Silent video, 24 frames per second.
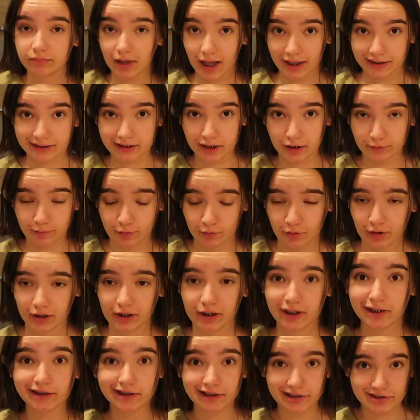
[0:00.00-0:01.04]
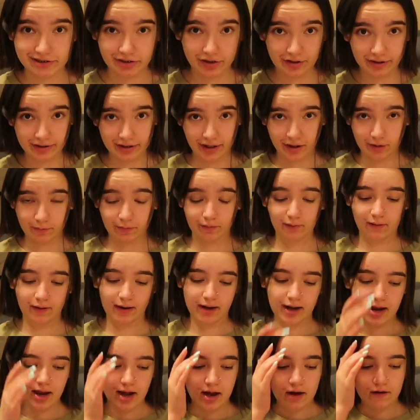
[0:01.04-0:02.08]
at the airport, the Salt Lake
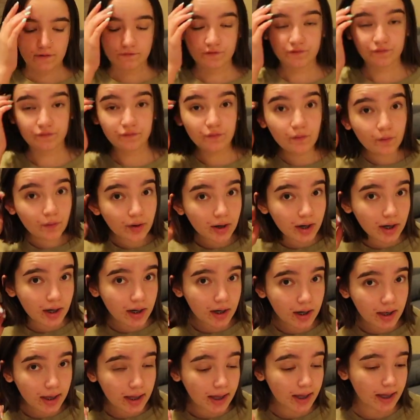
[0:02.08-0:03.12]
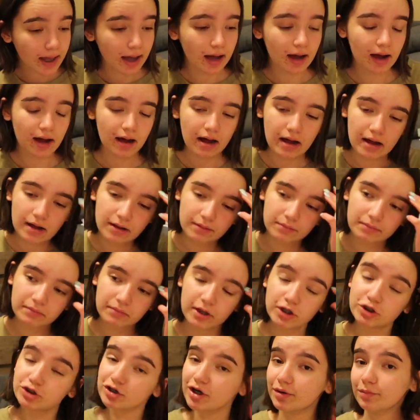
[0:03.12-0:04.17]
airport, for
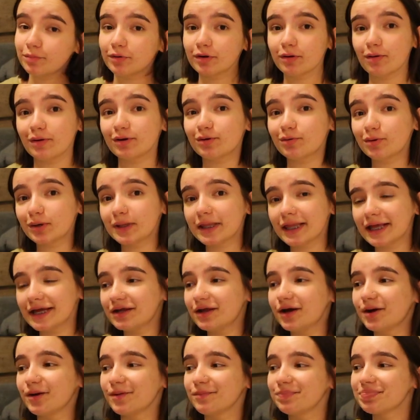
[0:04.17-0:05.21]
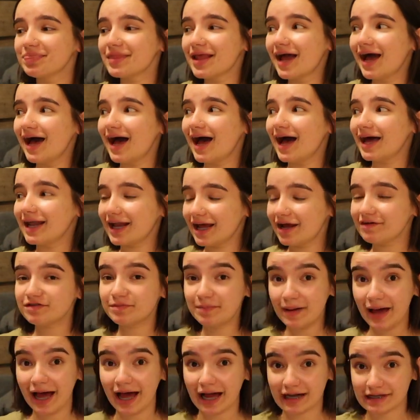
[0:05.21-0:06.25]
a trip. We're going to Orlando and I have to
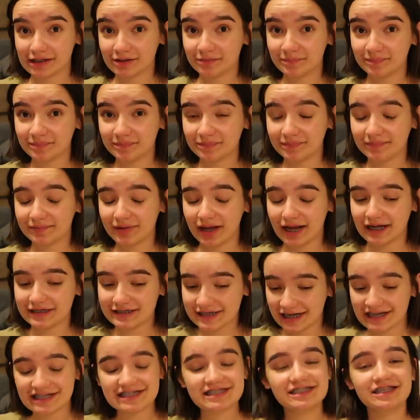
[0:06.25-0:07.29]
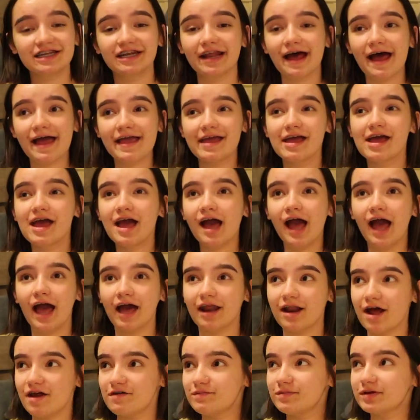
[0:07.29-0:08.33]
pack. I had dance tonight
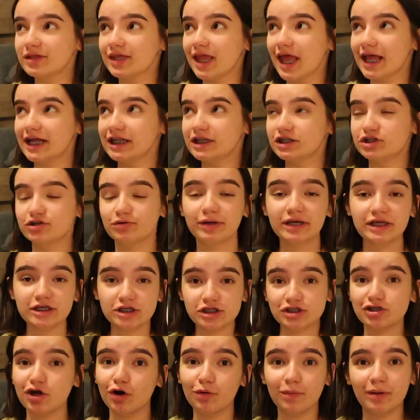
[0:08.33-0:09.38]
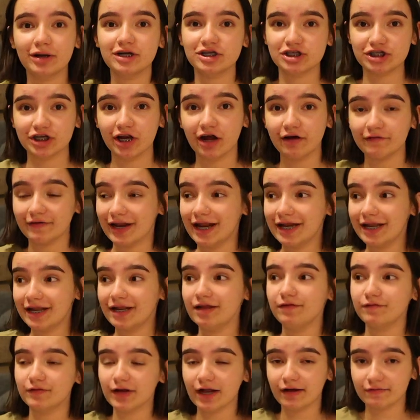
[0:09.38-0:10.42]
and I've been like doing so much stuff, and I
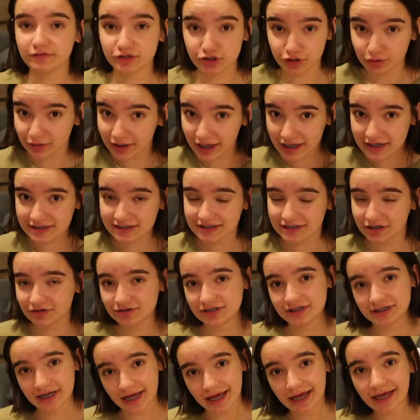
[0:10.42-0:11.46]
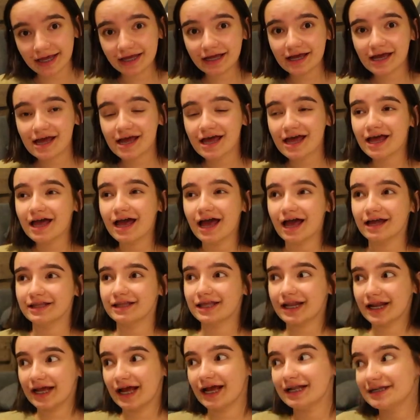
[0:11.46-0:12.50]
didn't even have a suitcase until today, and
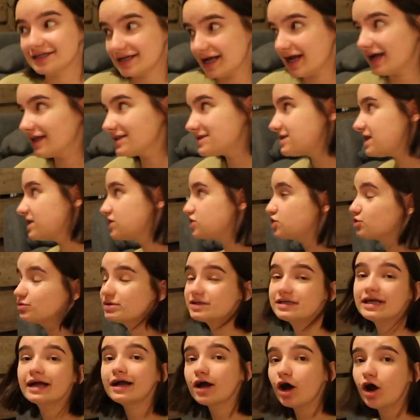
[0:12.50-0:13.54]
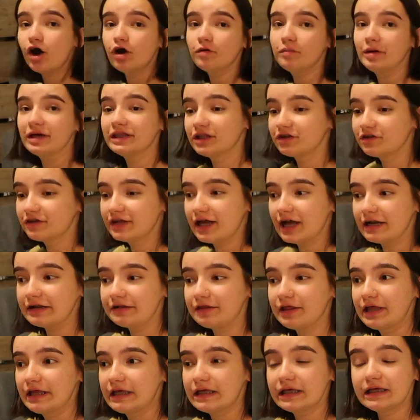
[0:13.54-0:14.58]
then I had dance. As soon as I got home, I literally had
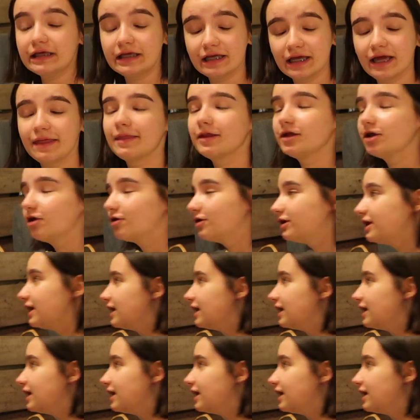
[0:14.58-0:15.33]
to like eat and then go to